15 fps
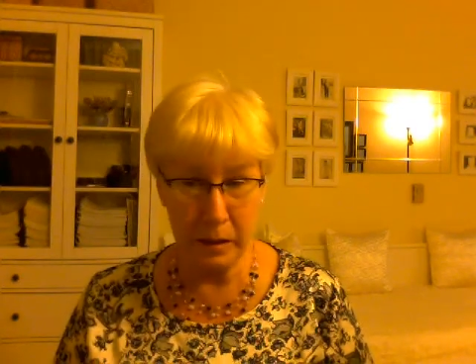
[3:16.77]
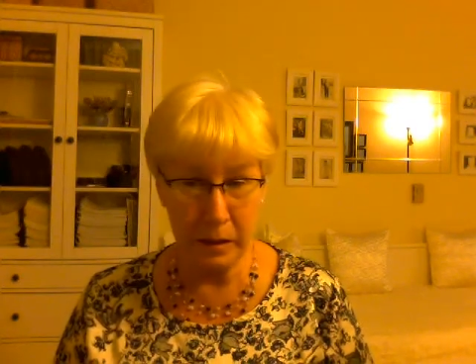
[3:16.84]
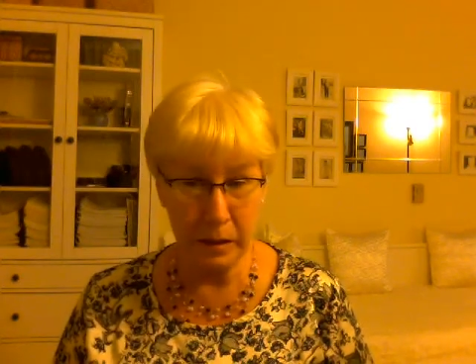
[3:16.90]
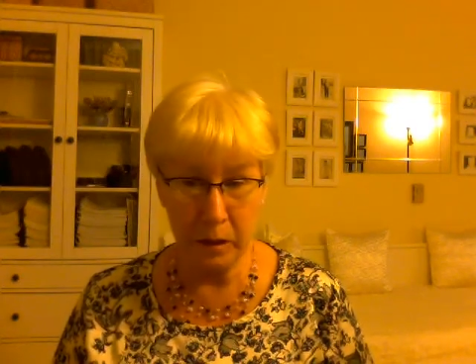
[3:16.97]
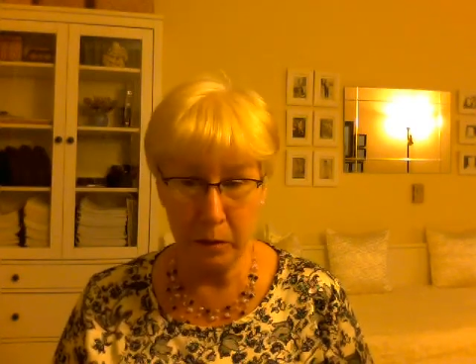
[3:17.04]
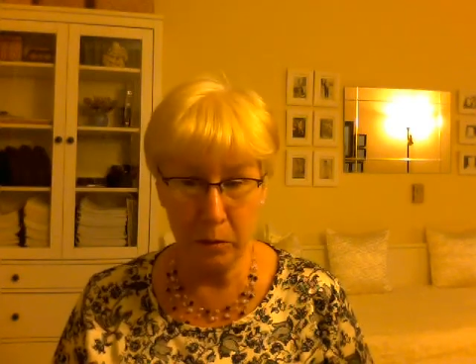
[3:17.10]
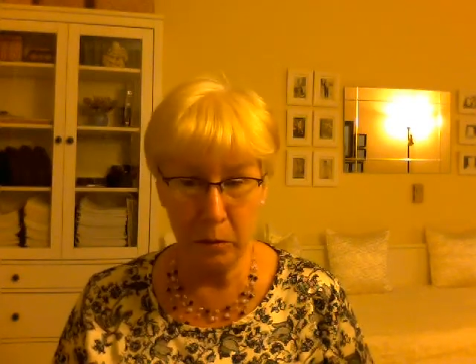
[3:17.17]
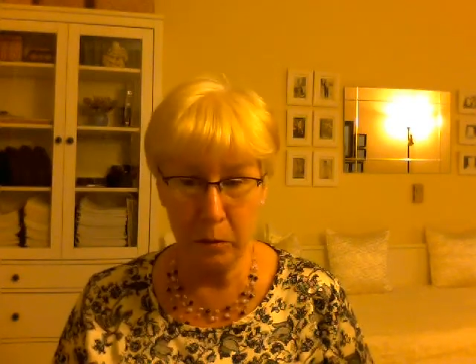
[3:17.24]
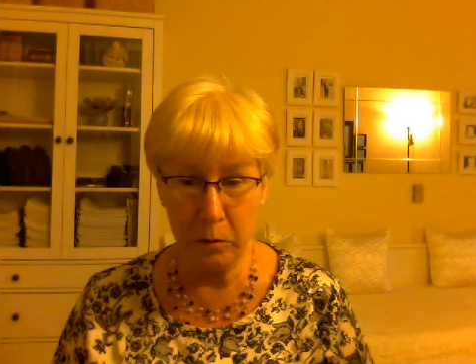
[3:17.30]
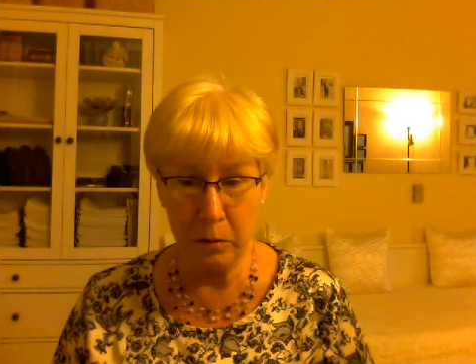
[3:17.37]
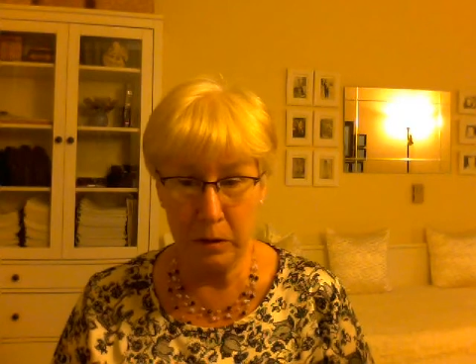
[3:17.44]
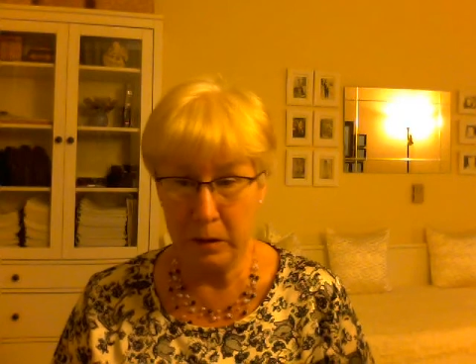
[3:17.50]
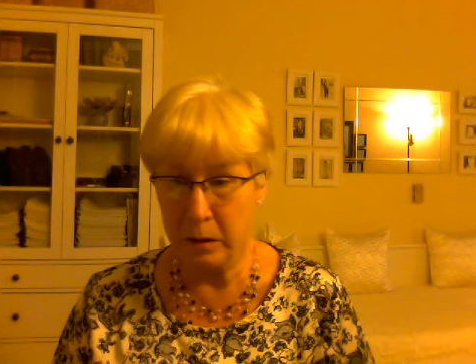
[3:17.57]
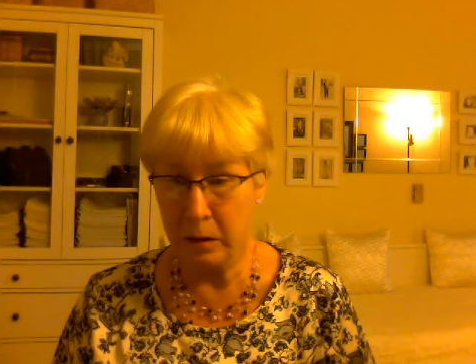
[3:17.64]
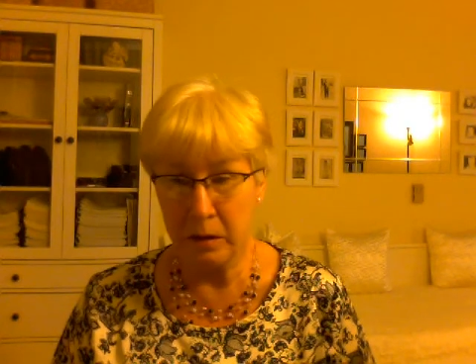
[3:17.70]
things are
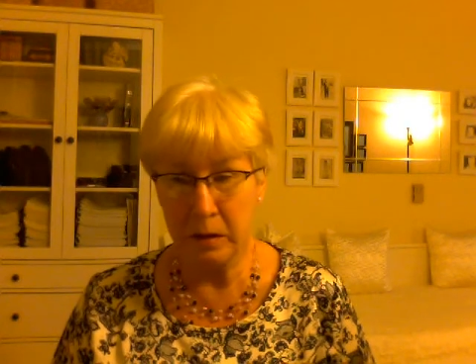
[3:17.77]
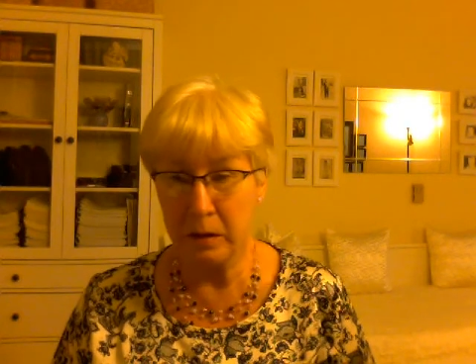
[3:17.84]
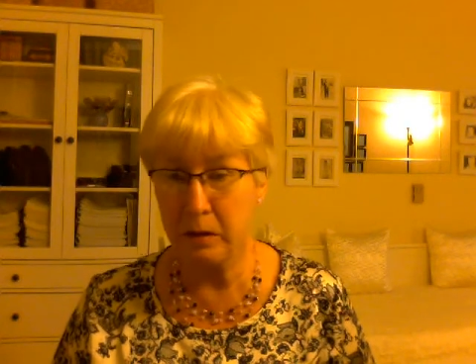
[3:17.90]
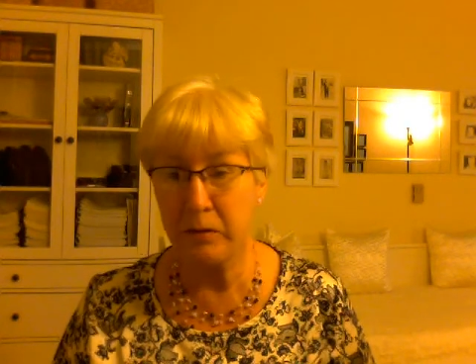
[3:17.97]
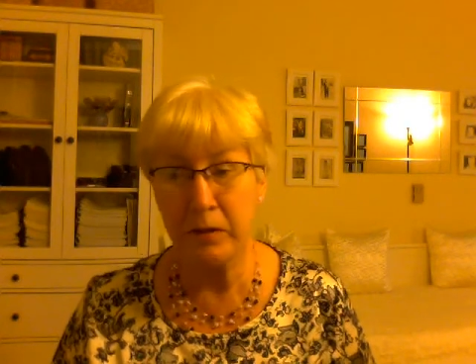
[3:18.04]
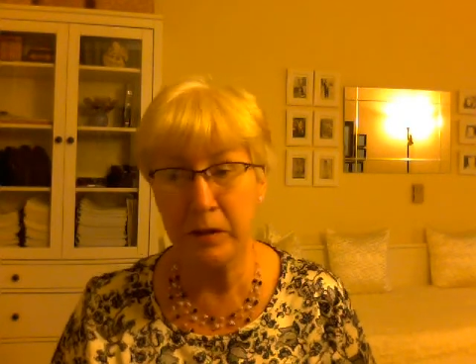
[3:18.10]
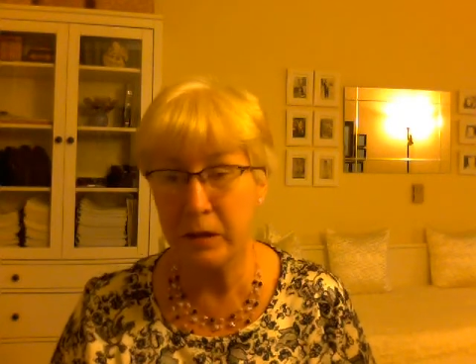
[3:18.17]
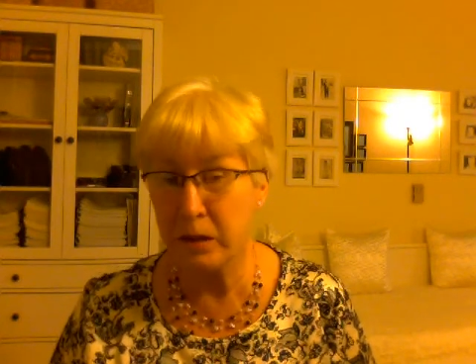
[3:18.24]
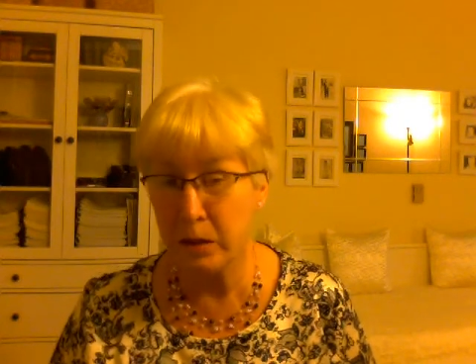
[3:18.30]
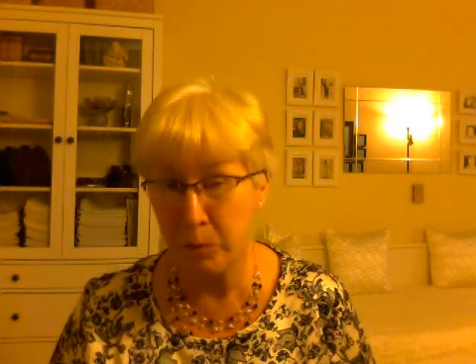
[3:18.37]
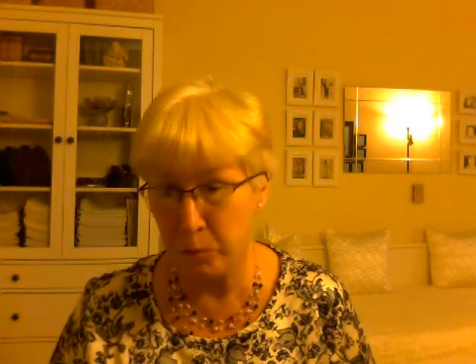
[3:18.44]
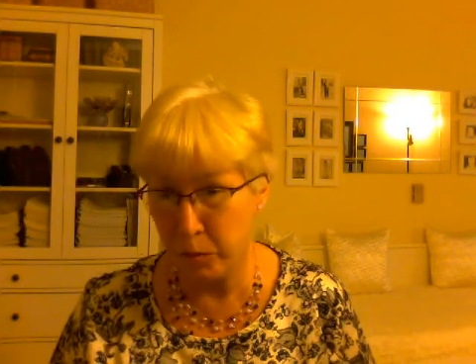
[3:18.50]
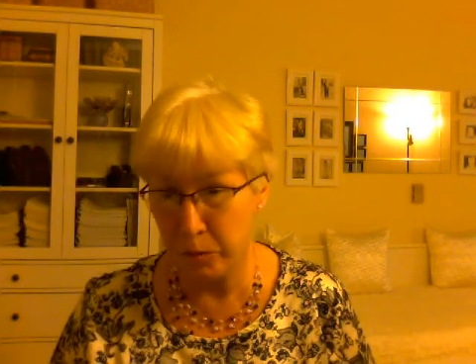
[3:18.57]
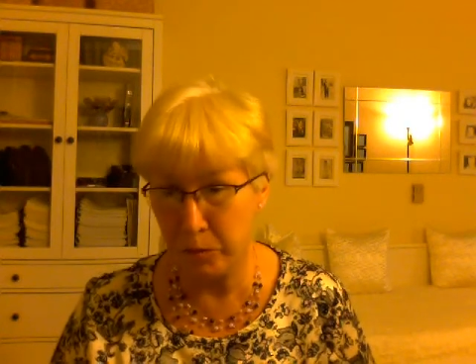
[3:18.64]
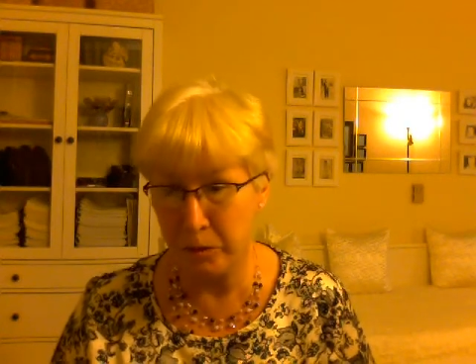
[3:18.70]
called advanced
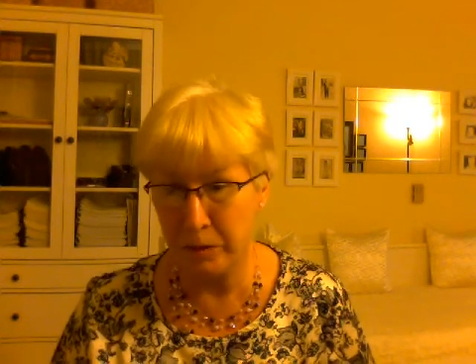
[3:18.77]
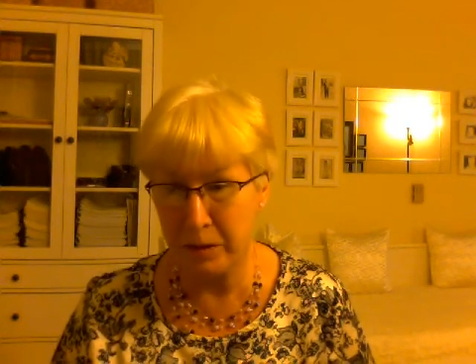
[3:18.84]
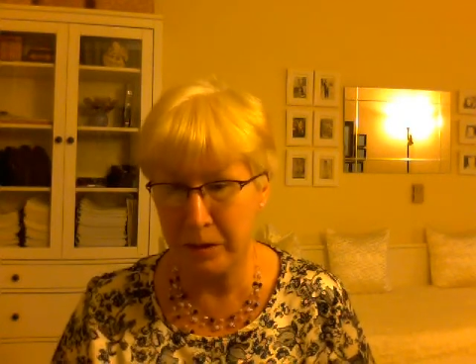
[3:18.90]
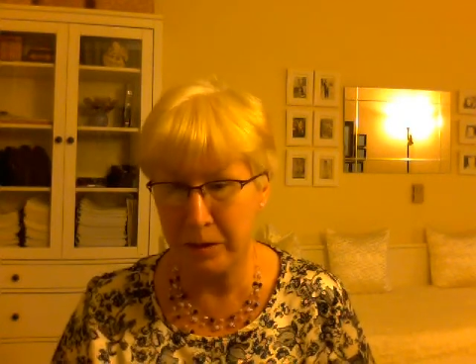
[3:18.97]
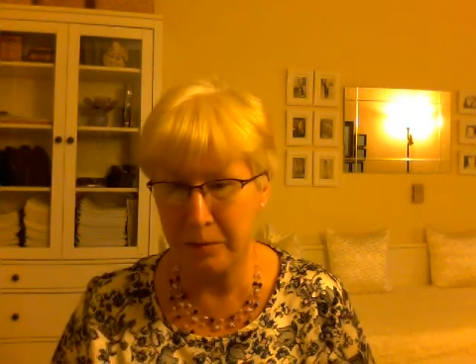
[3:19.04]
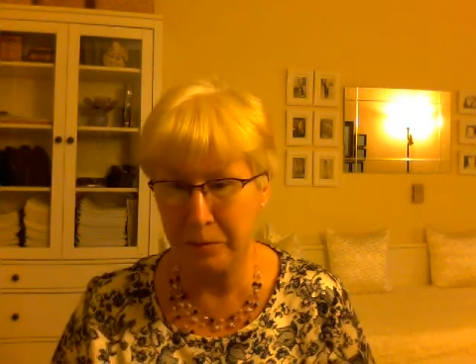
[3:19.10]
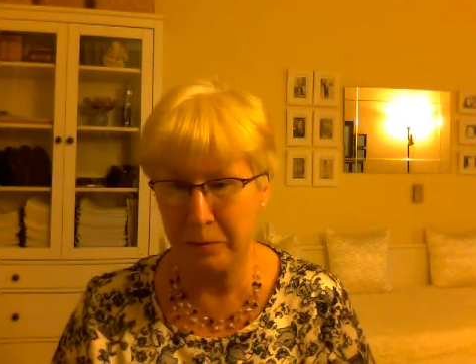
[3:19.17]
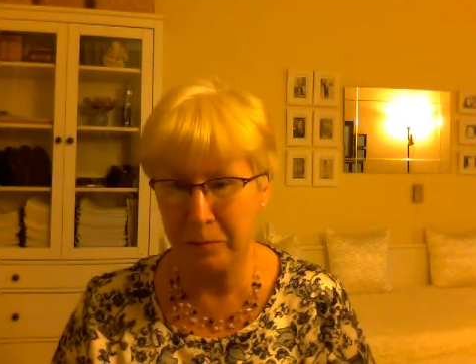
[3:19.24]
democracy.